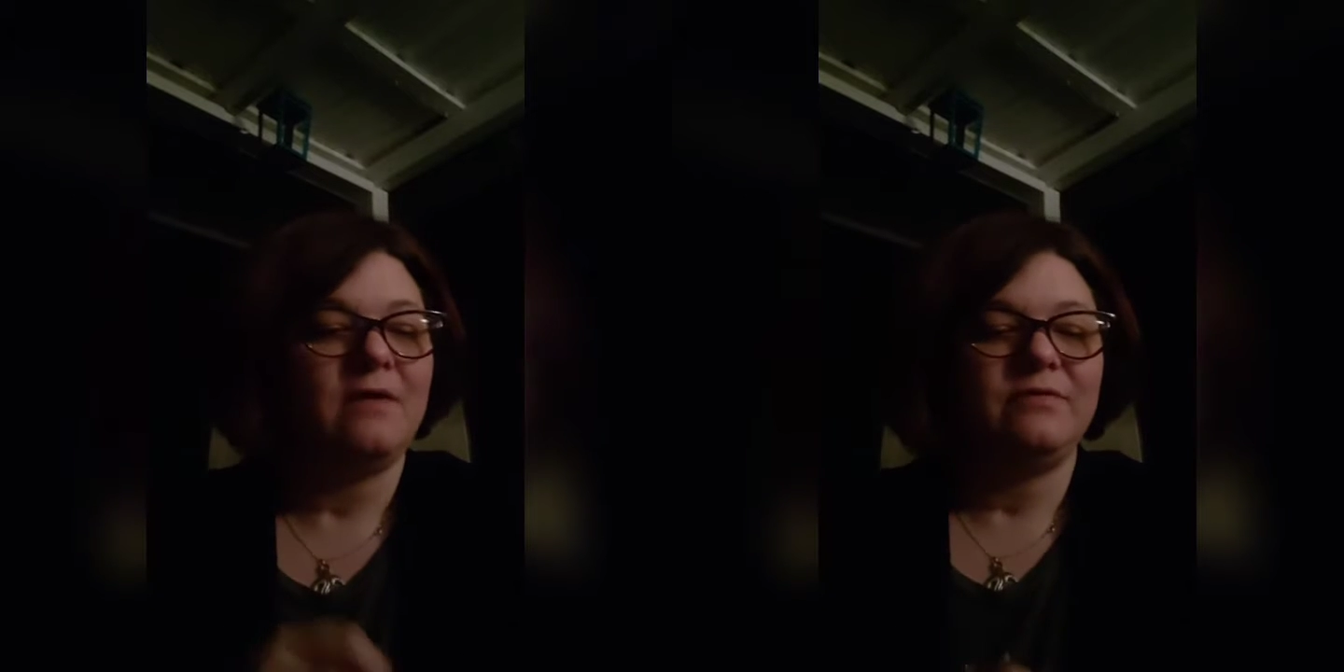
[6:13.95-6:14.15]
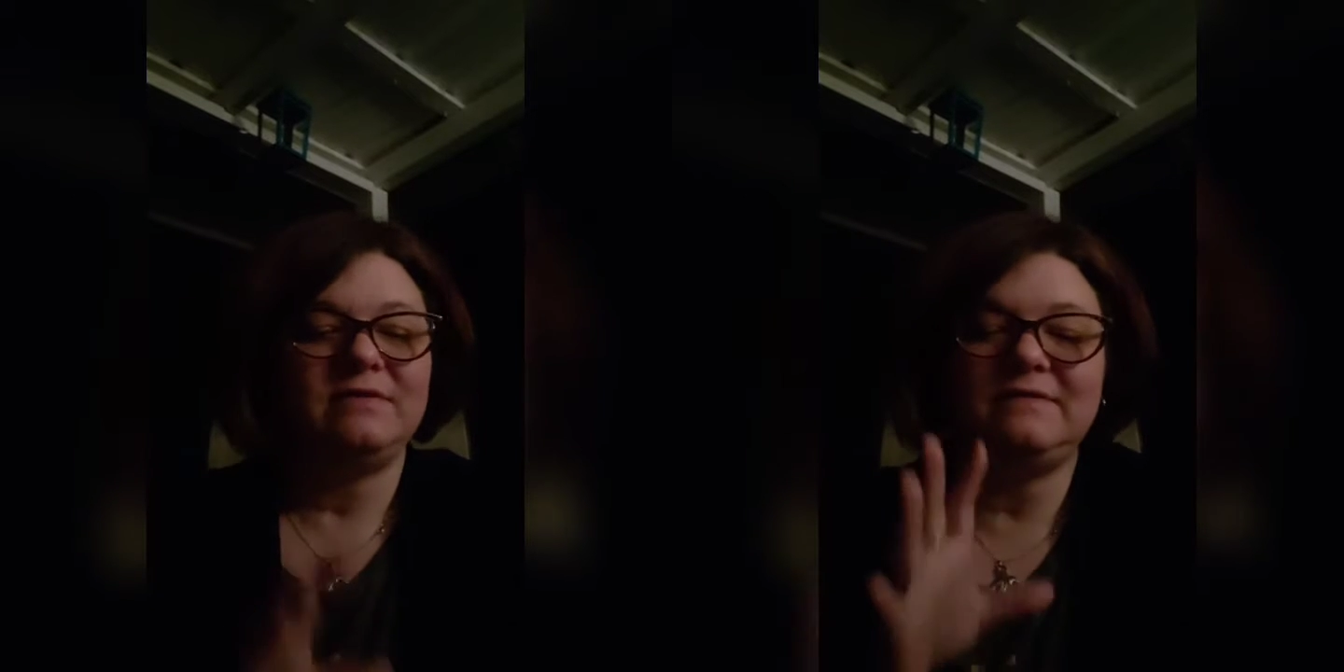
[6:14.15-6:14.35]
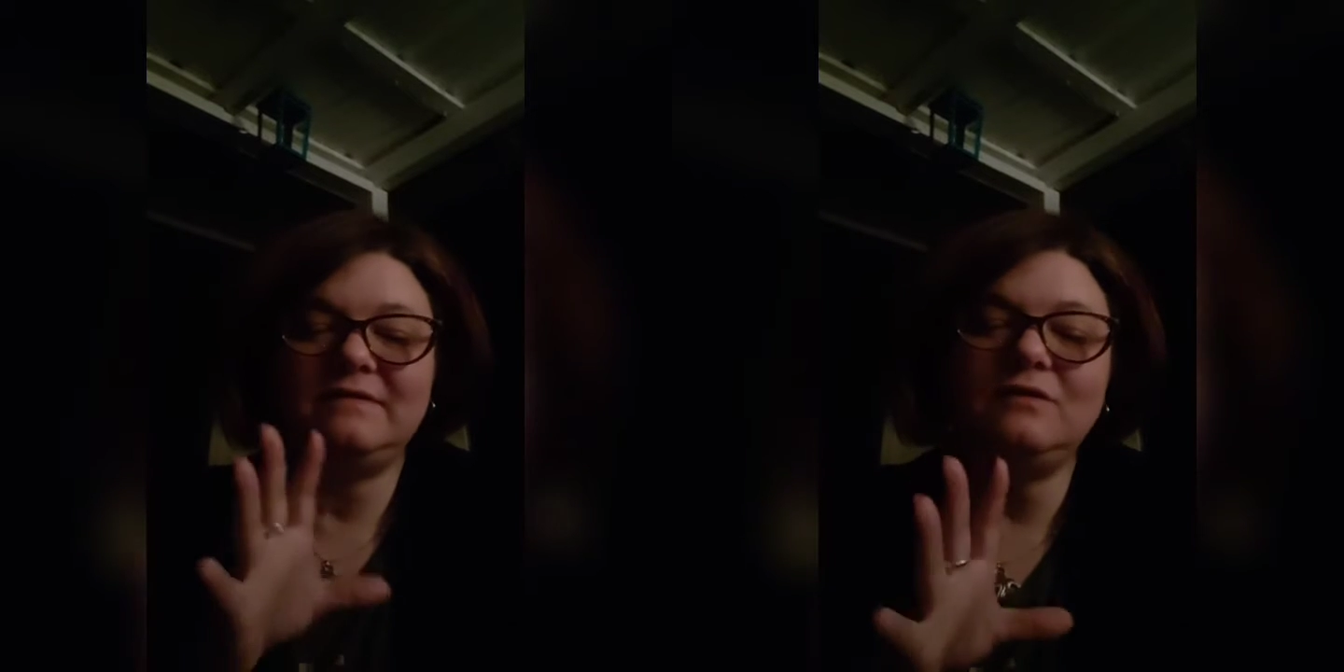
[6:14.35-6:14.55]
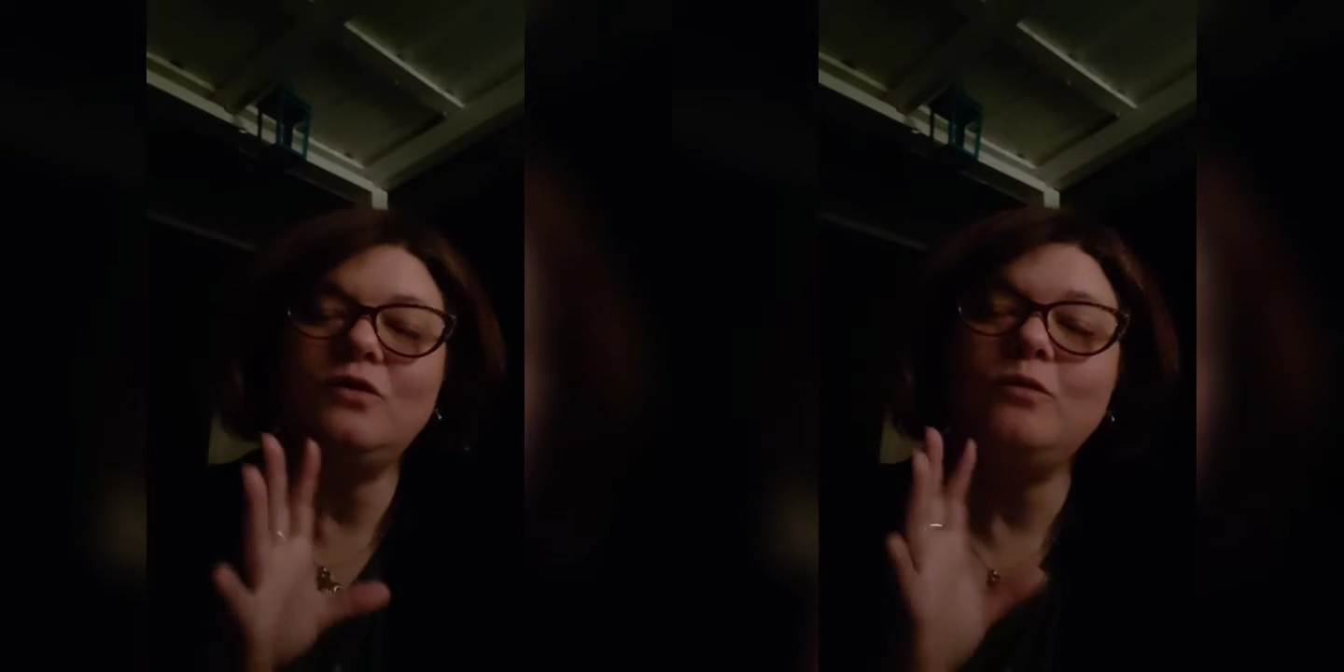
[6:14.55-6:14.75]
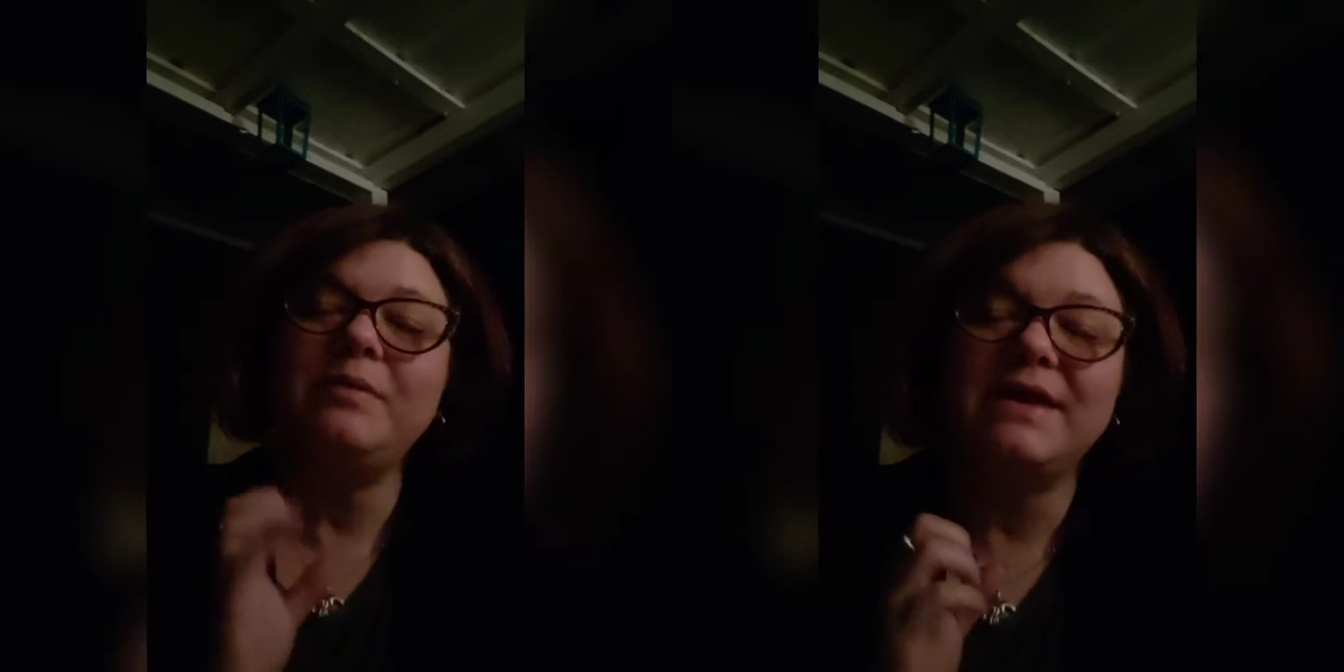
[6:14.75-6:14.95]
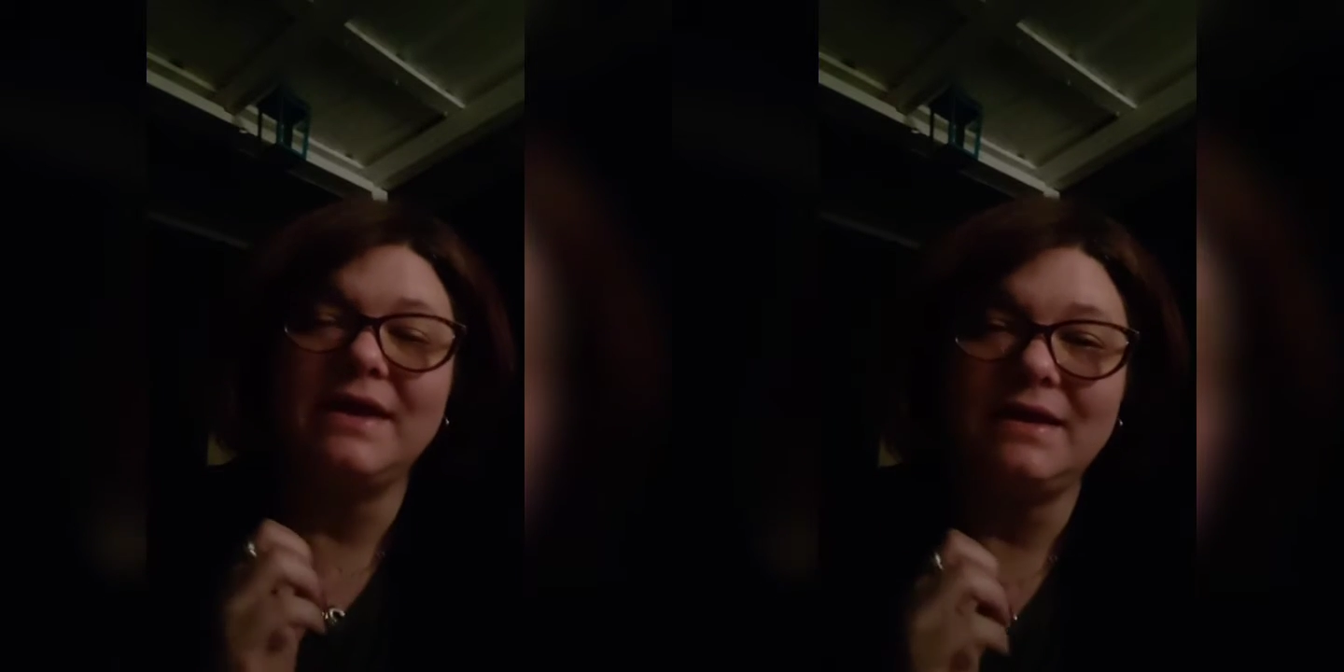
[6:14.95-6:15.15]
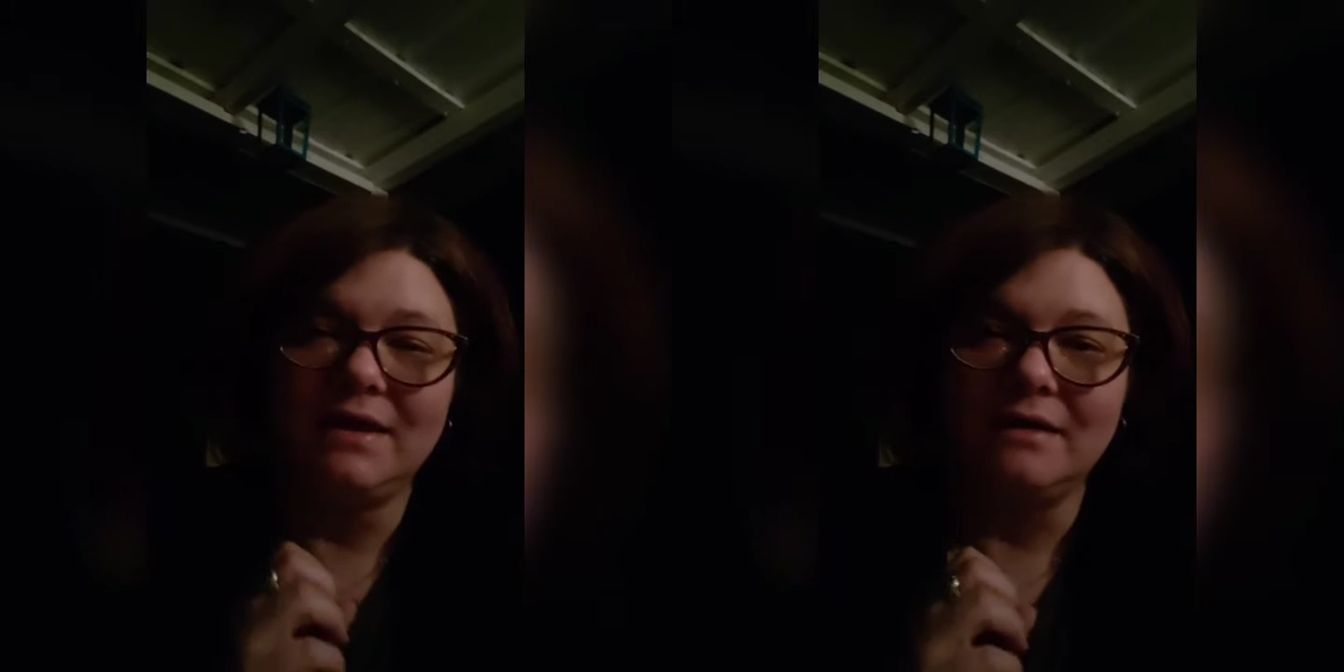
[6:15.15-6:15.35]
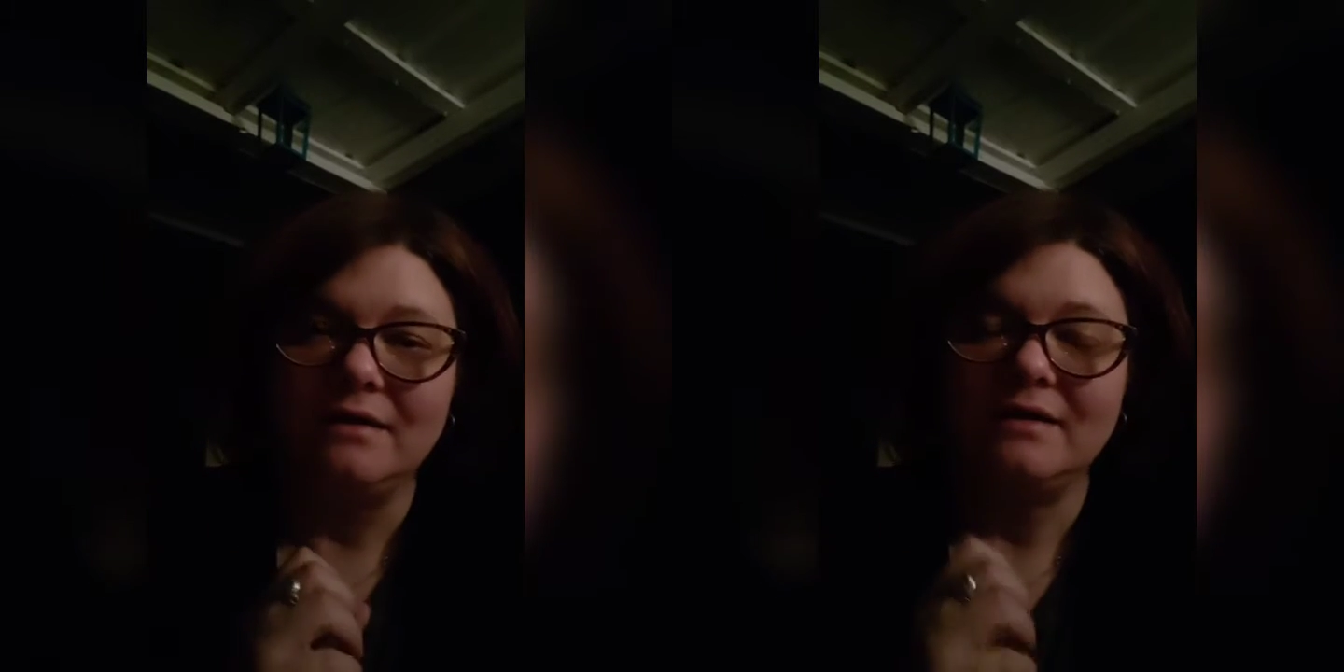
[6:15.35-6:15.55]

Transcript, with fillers: This is a new beginning.